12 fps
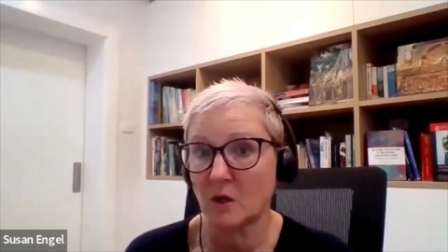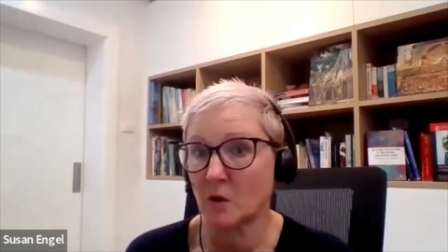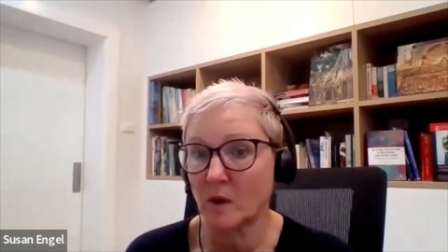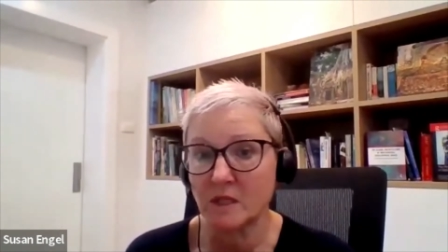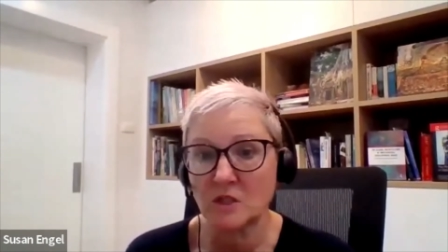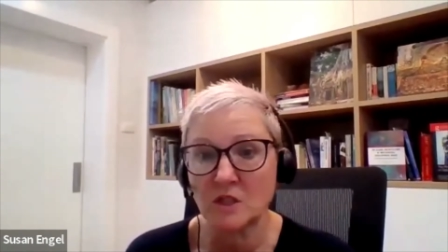
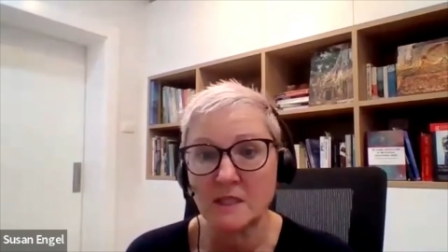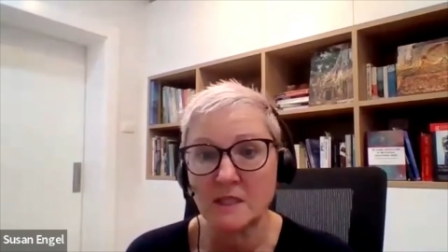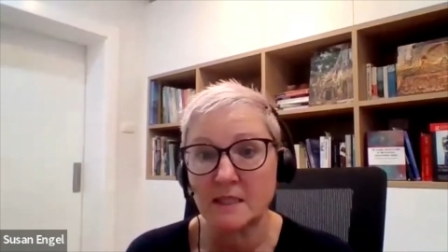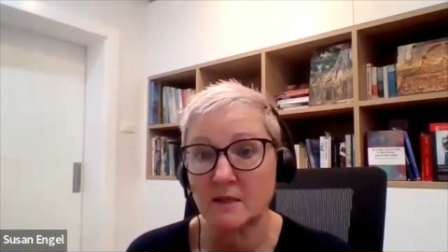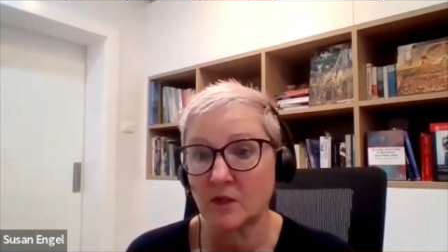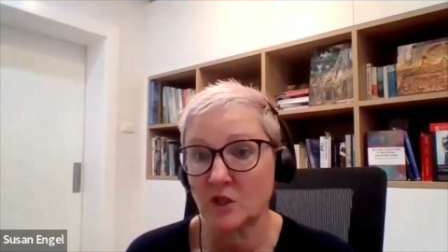questions
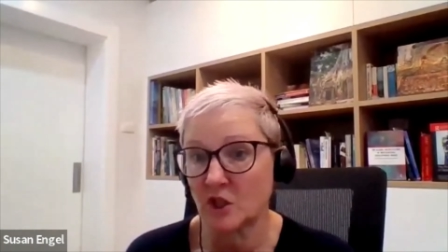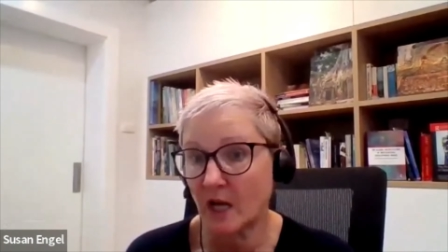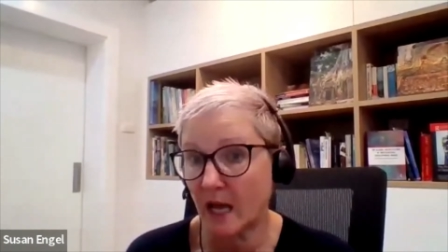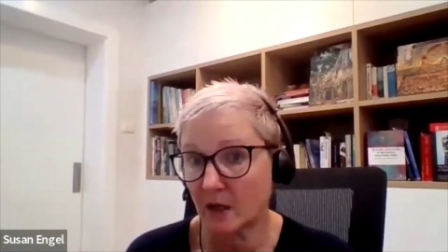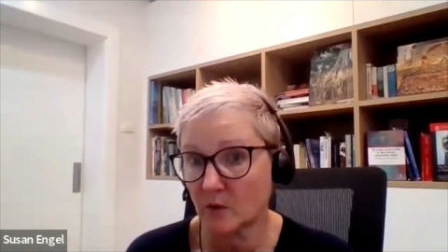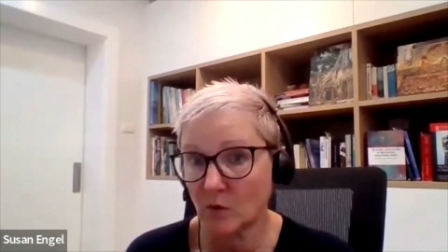in the
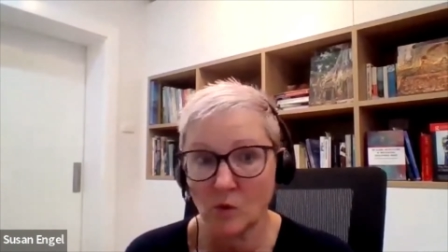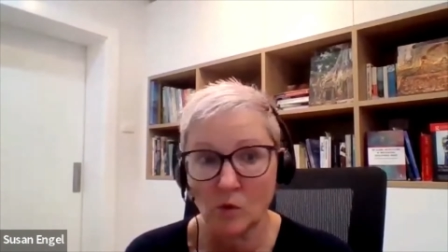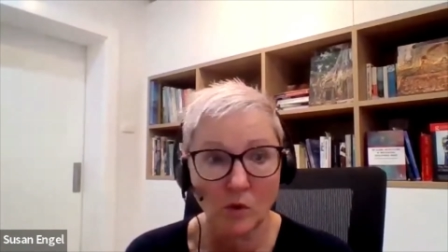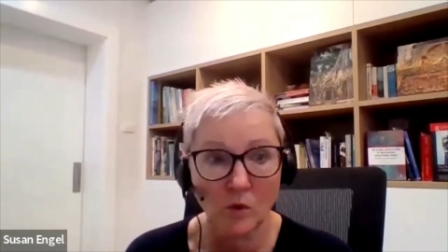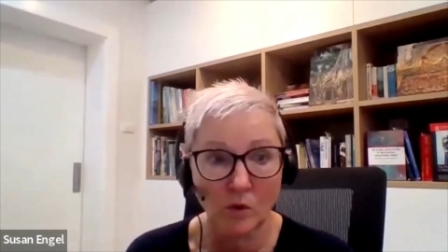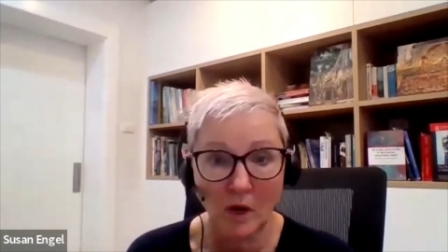chat
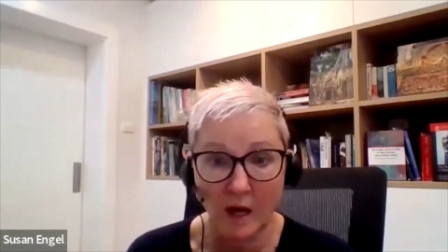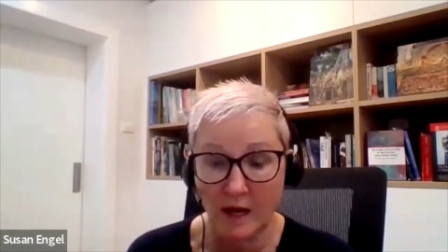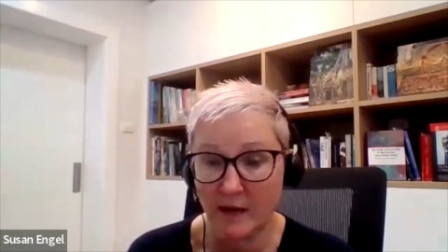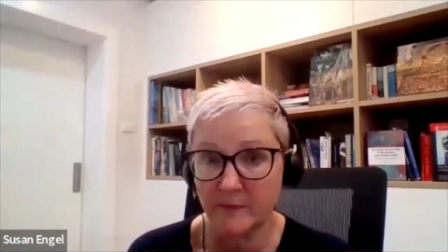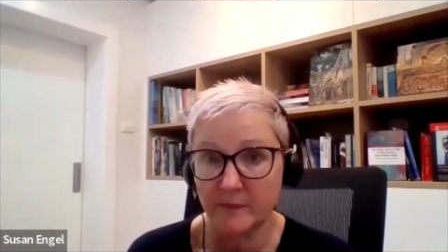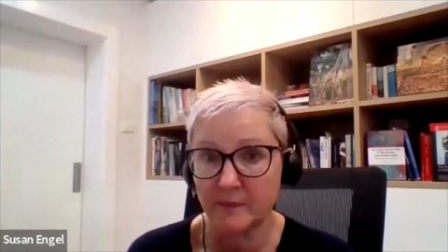or
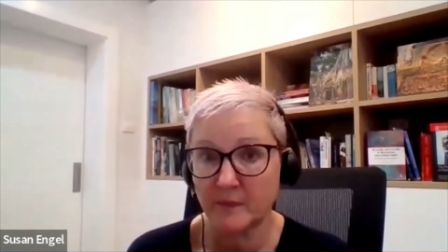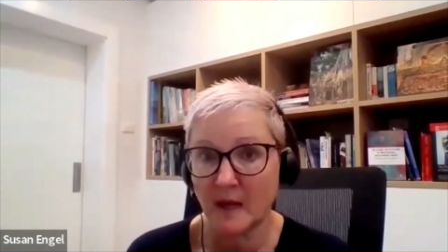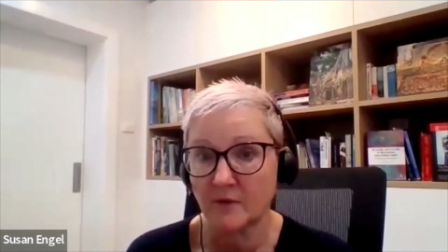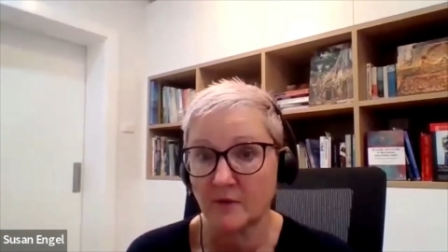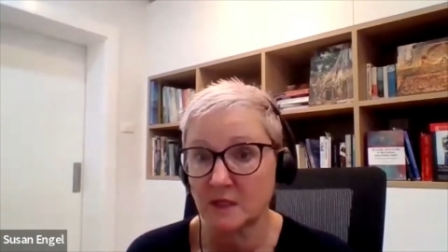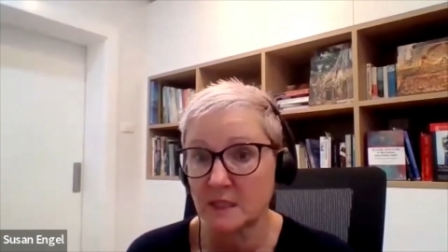
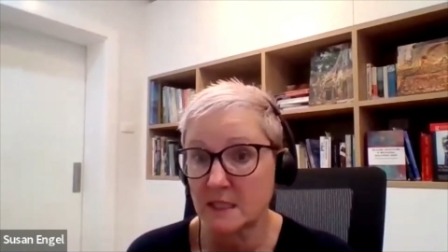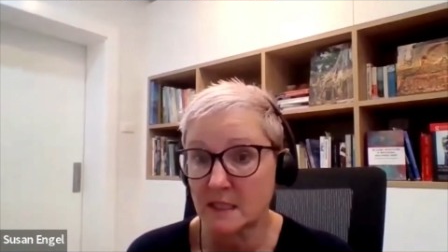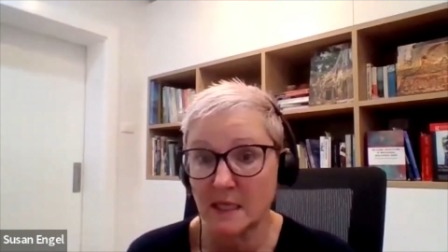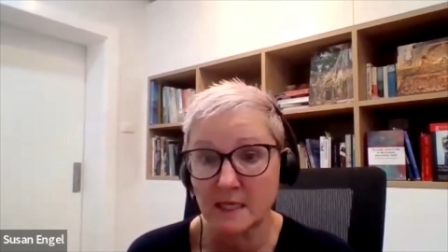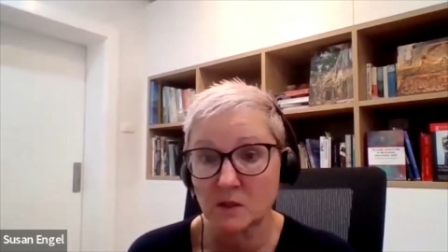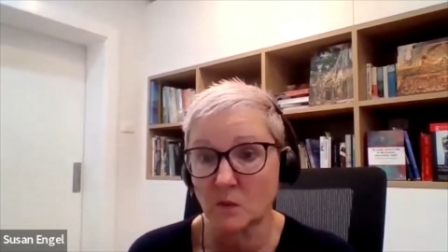after this
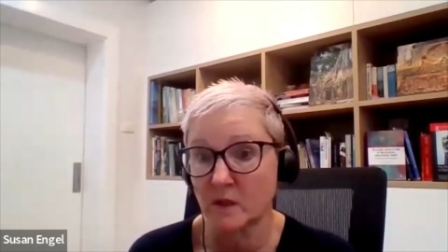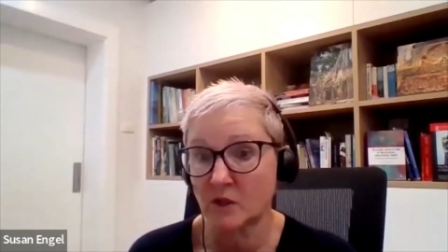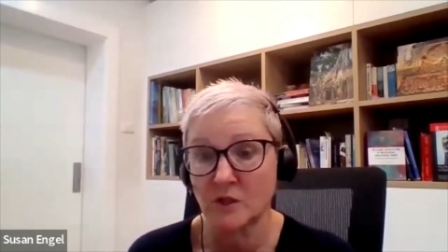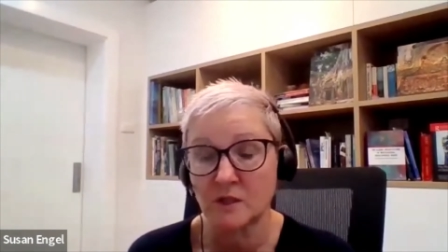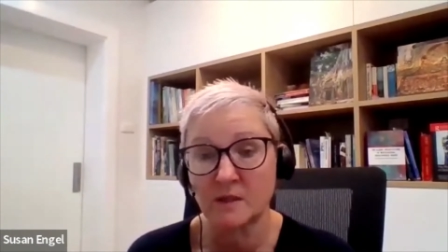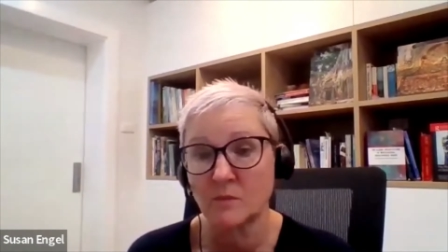last
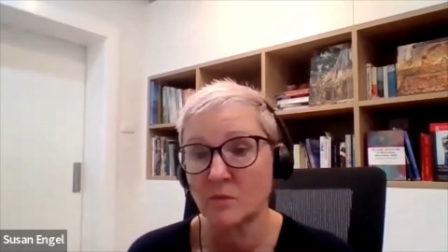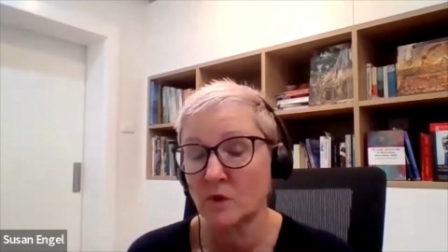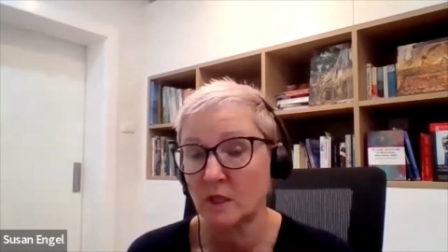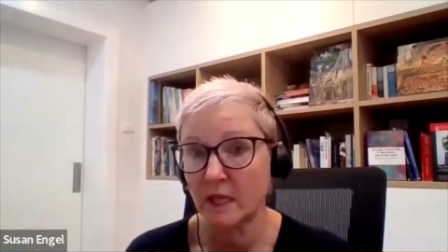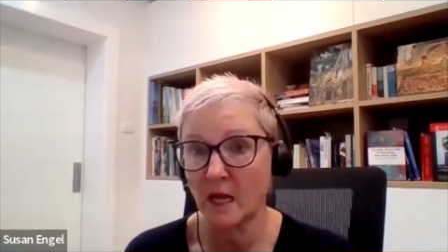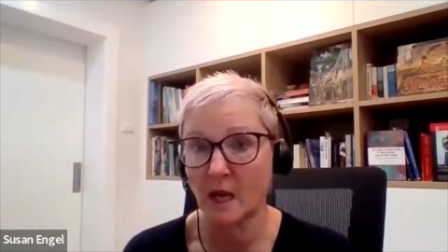questions, I'm
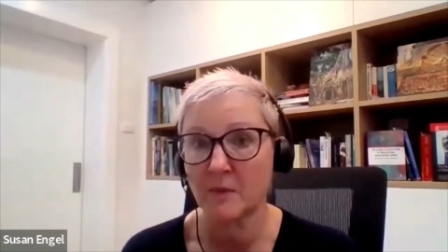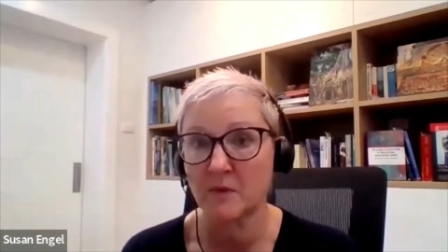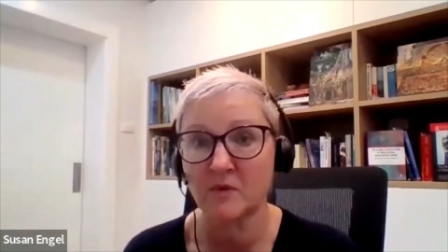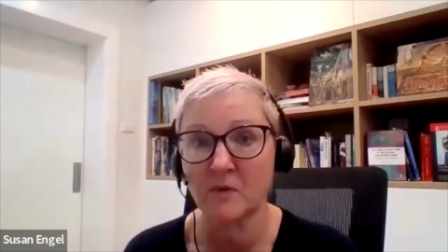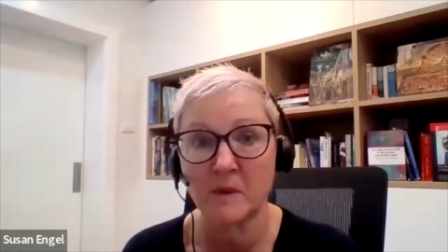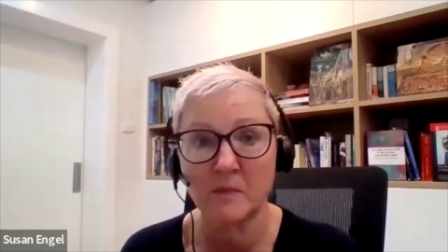really happy
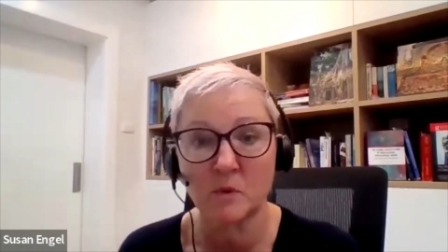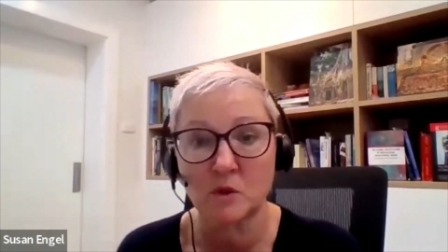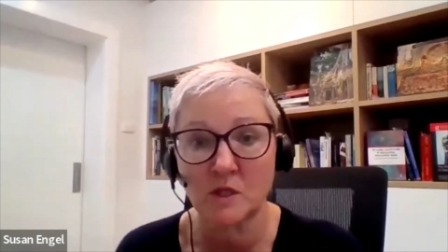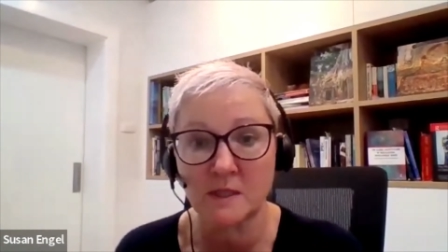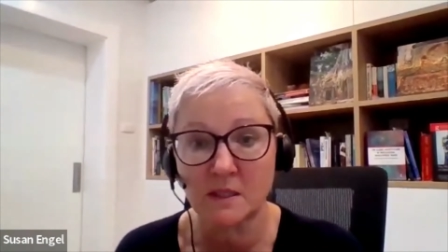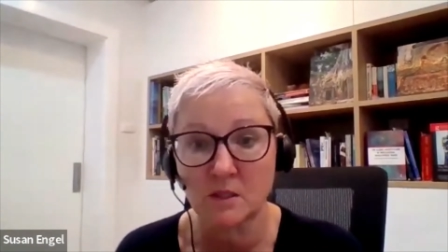for people
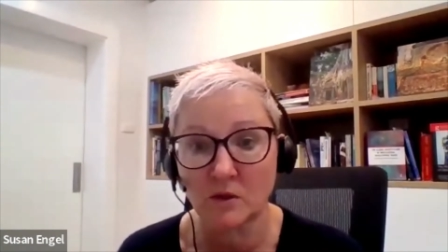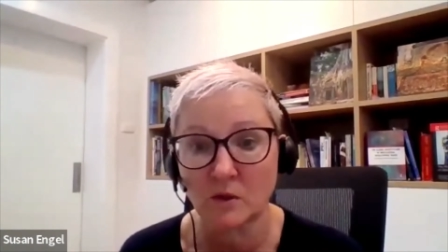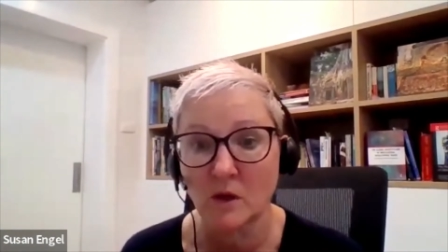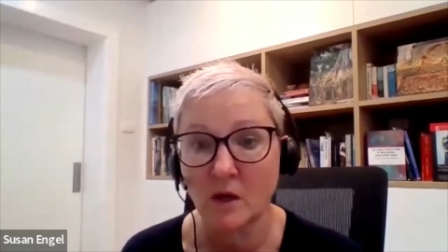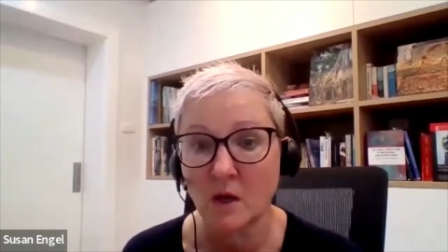just to